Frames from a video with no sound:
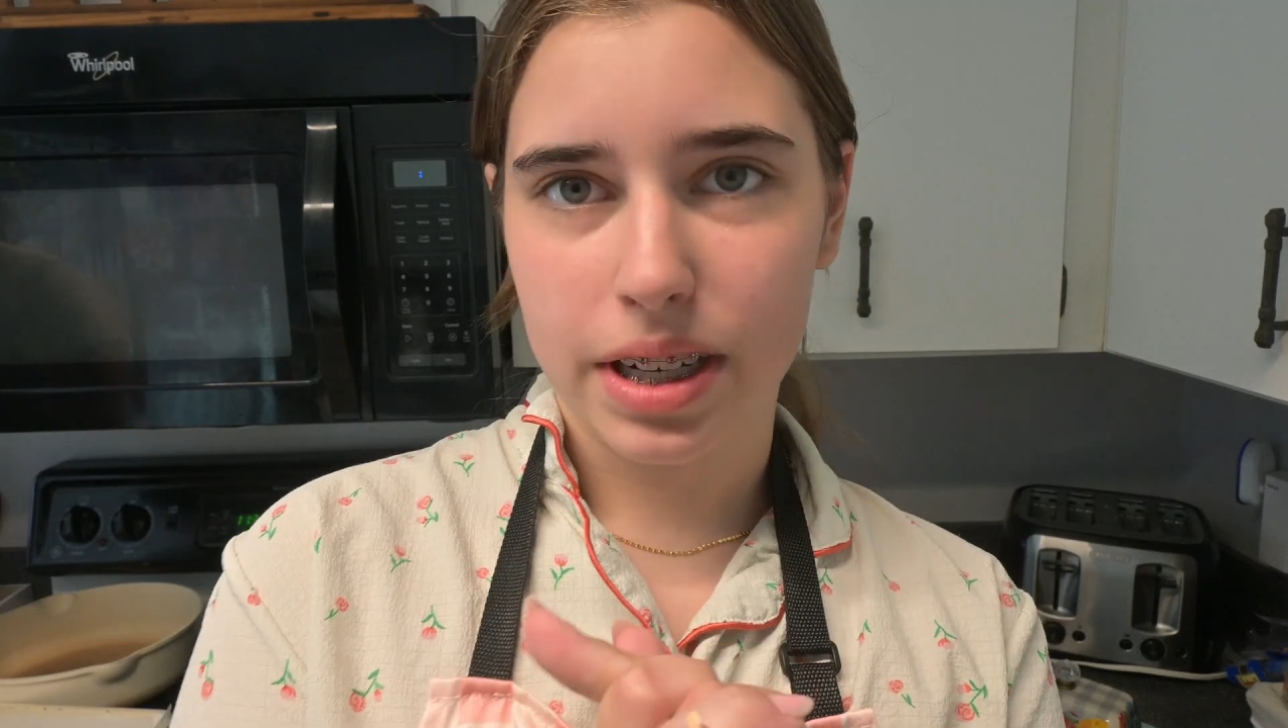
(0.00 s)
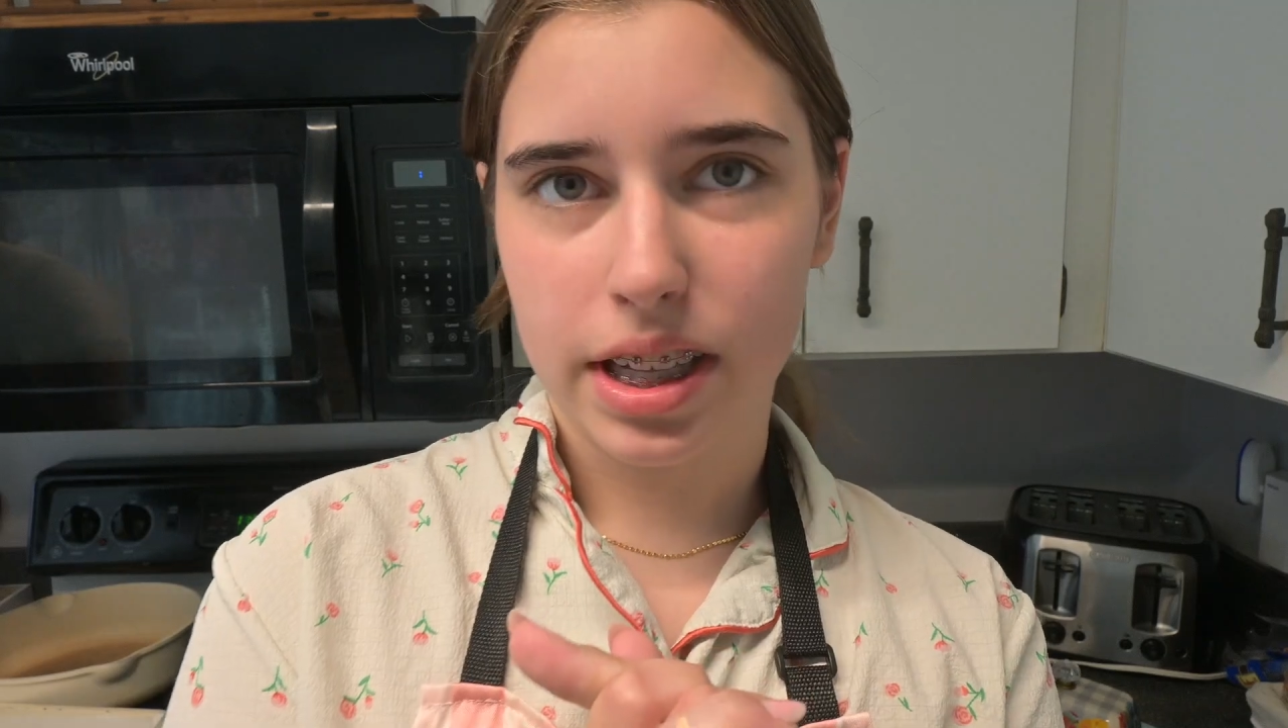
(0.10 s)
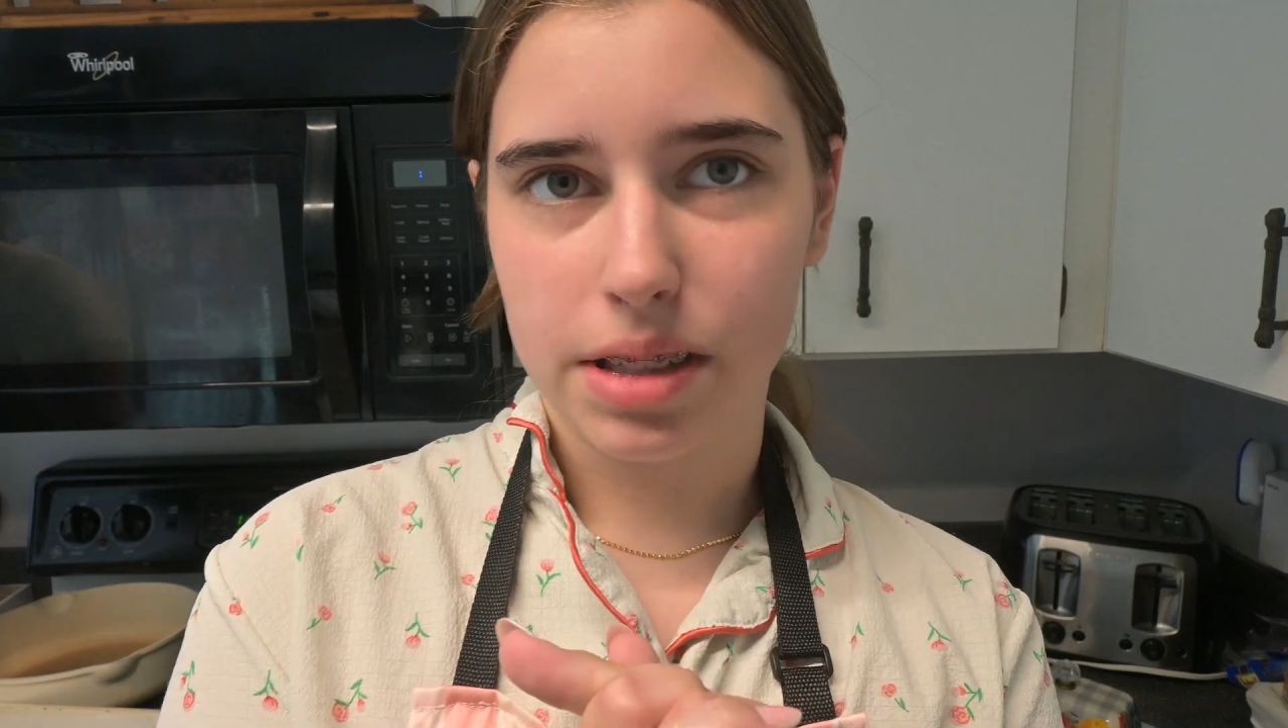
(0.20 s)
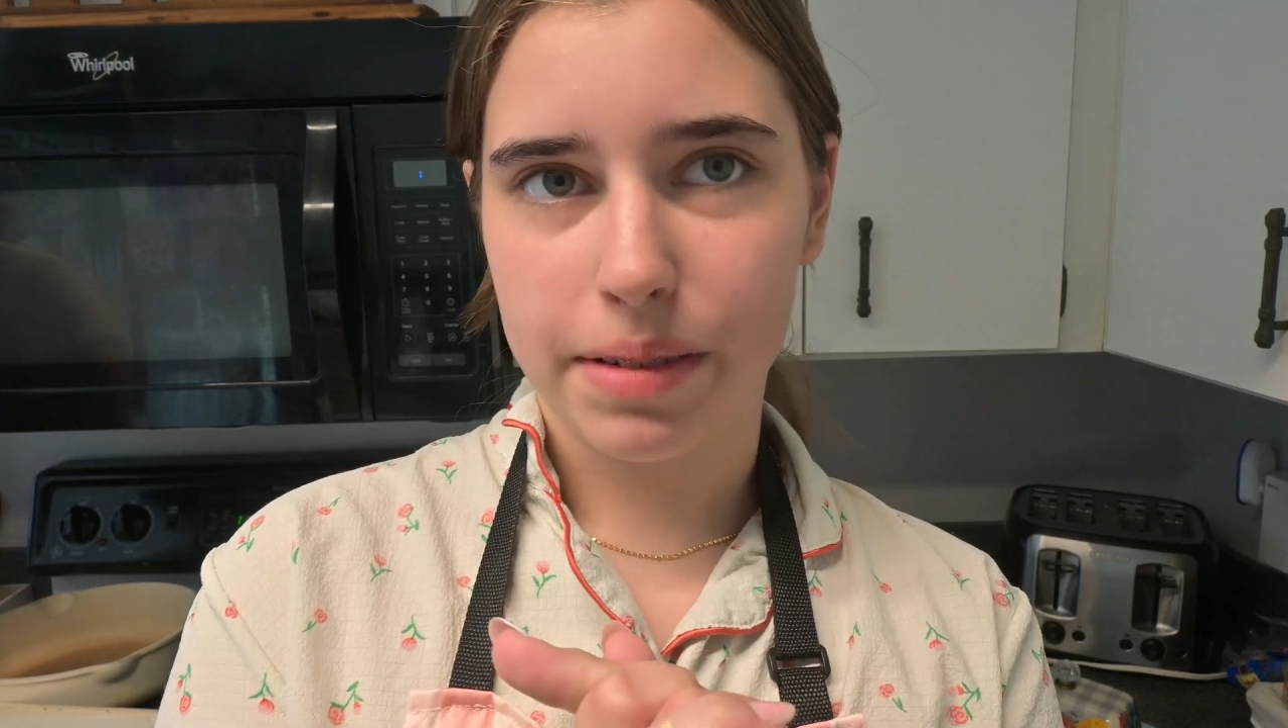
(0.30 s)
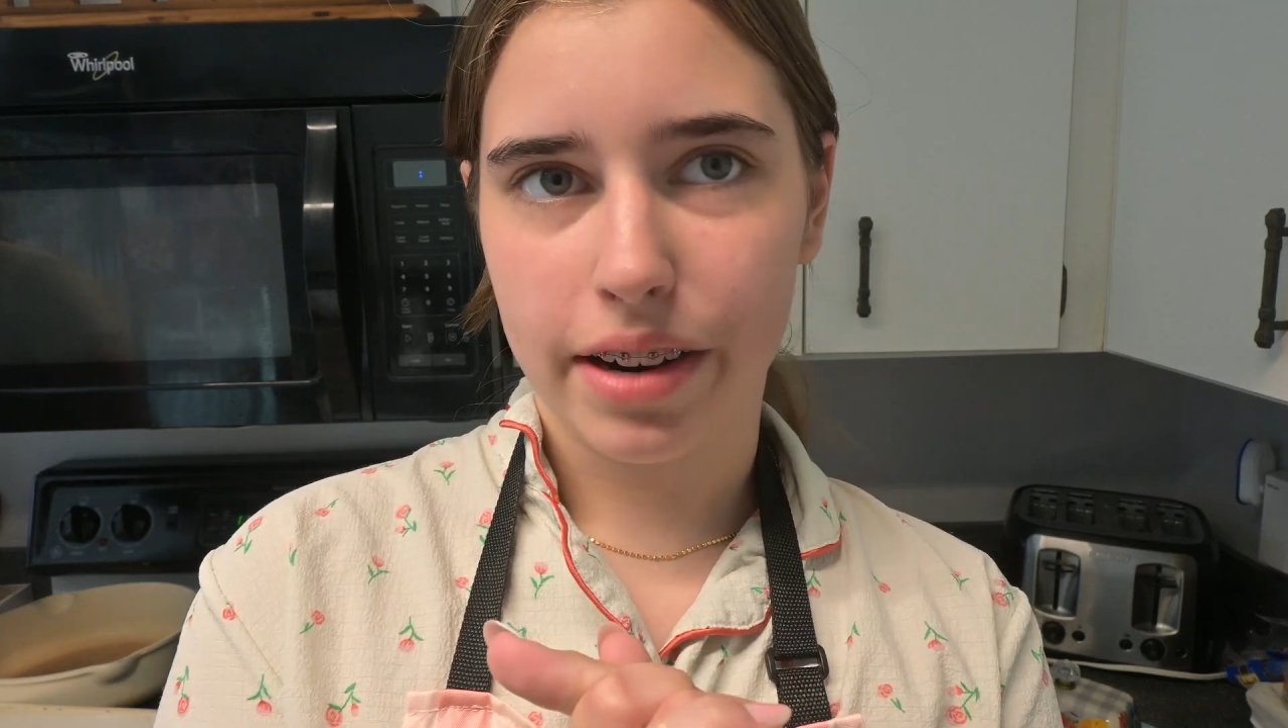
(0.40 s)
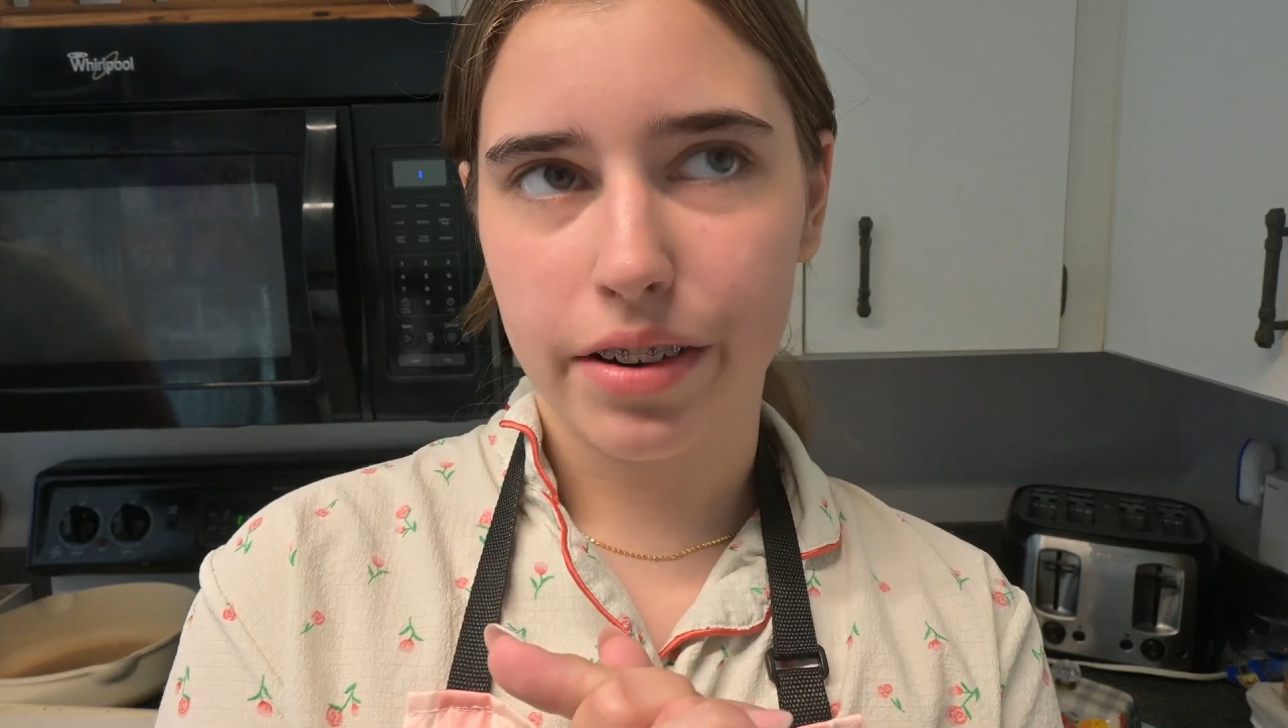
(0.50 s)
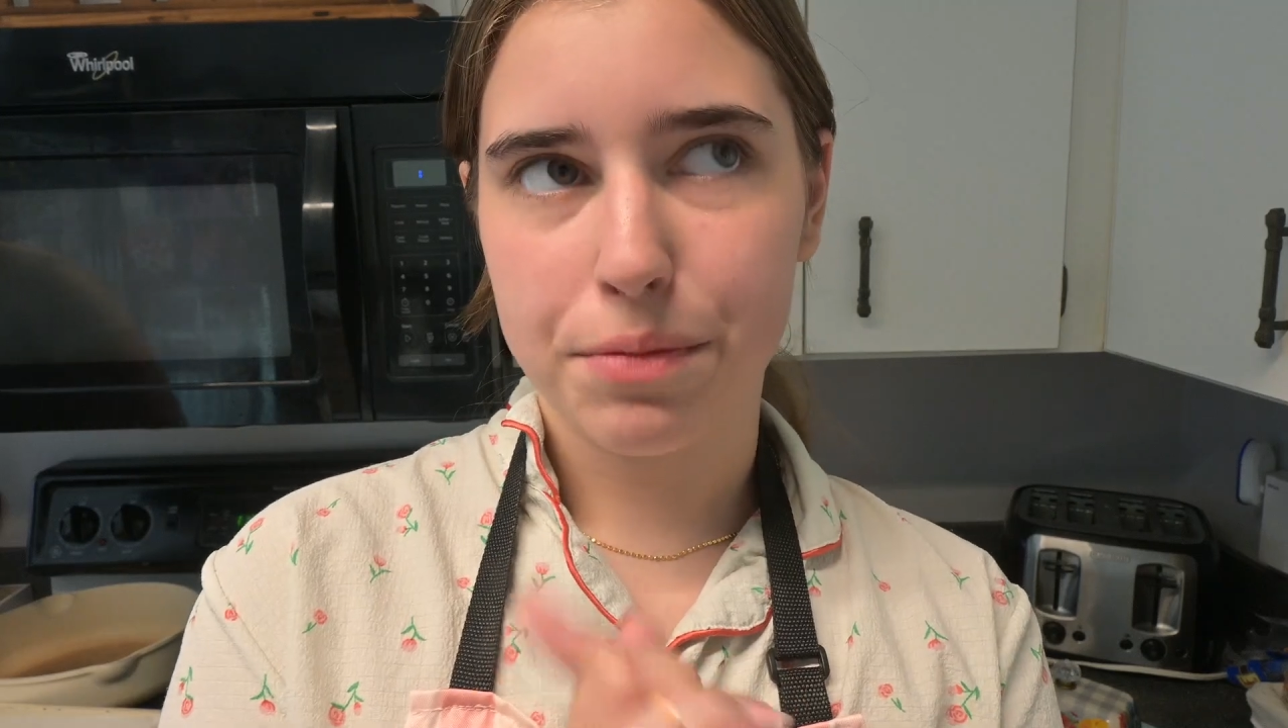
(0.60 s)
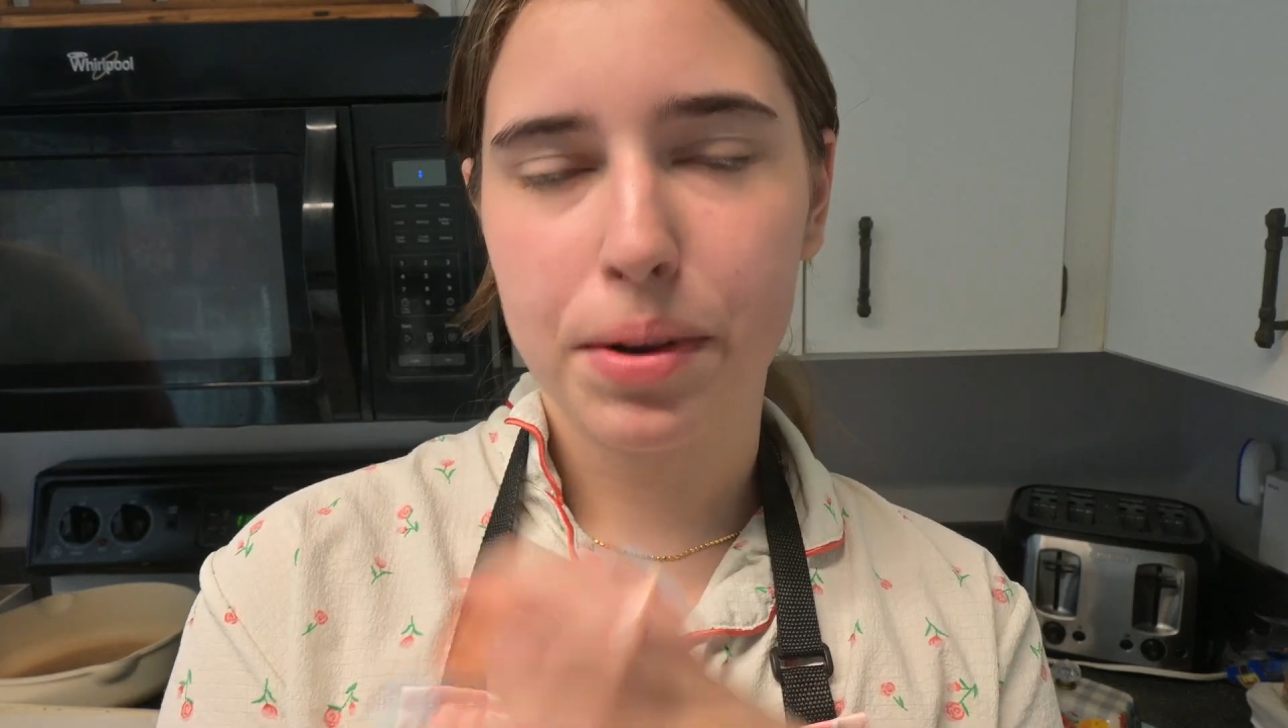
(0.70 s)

it in the microwave,